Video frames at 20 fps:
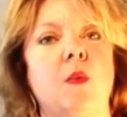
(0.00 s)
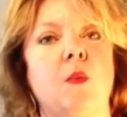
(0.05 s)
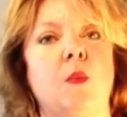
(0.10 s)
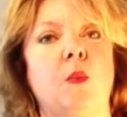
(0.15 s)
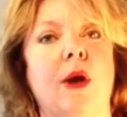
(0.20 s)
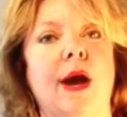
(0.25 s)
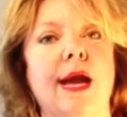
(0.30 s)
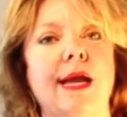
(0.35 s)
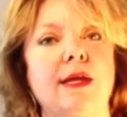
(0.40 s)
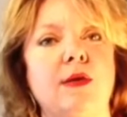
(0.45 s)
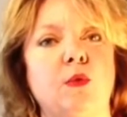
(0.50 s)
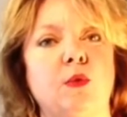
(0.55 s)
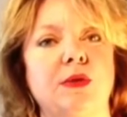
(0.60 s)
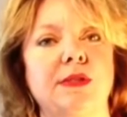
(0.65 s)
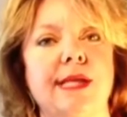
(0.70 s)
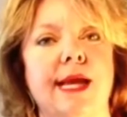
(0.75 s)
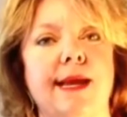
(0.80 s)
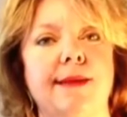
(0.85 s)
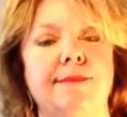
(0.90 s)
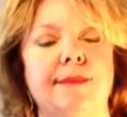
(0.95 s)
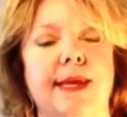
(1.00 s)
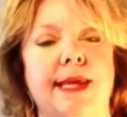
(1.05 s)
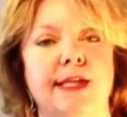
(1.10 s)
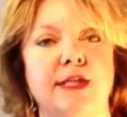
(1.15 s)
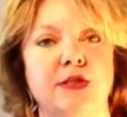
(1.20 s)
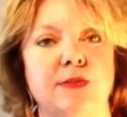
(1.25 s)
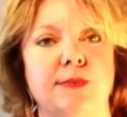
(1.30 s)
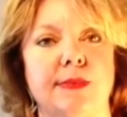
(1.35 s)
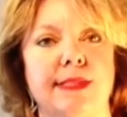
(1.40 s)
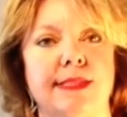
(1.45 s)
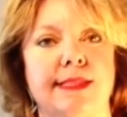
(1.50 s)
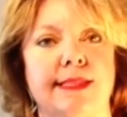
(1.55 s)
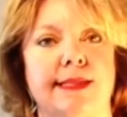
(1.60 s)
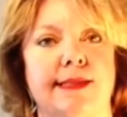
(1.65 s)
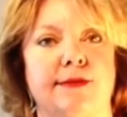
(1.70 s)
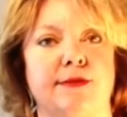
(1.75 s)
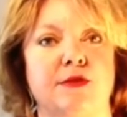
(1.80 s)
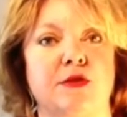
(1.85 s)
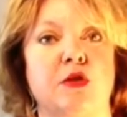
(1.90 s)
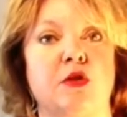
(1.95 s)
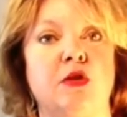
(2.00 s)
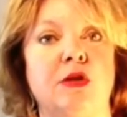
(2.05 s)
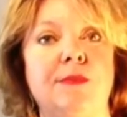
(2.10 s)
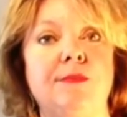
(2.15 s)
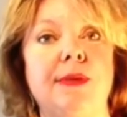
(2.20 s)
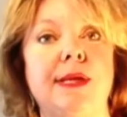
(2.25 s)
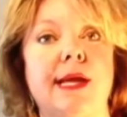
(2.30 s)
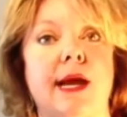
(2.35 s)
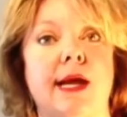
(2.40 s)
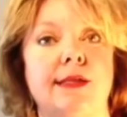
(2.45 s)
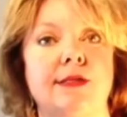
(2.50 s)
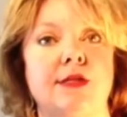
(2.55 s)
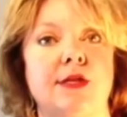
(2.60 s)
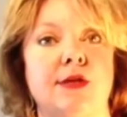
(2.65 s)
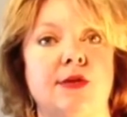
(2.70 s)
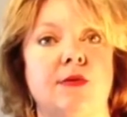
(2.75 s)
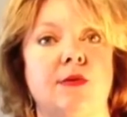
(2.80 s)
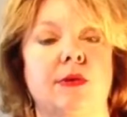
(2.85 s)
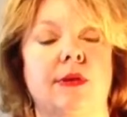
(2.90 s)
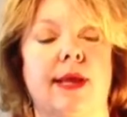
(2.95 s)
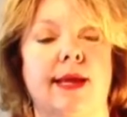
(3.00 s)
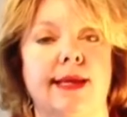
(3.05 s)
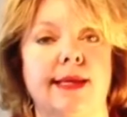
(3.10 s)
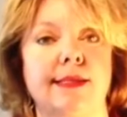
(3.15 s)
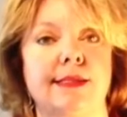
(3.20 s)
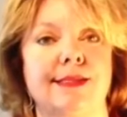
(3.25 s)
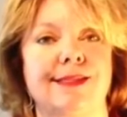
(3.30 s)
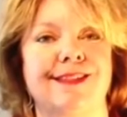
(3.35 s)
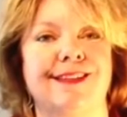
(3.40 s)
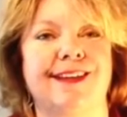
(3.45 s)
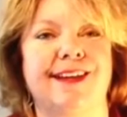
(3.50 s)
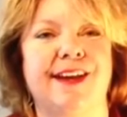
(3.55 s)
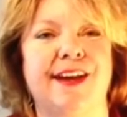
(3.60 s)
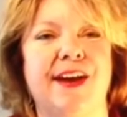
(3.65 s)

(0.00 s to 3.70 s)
why your time management skills could be costing you clients.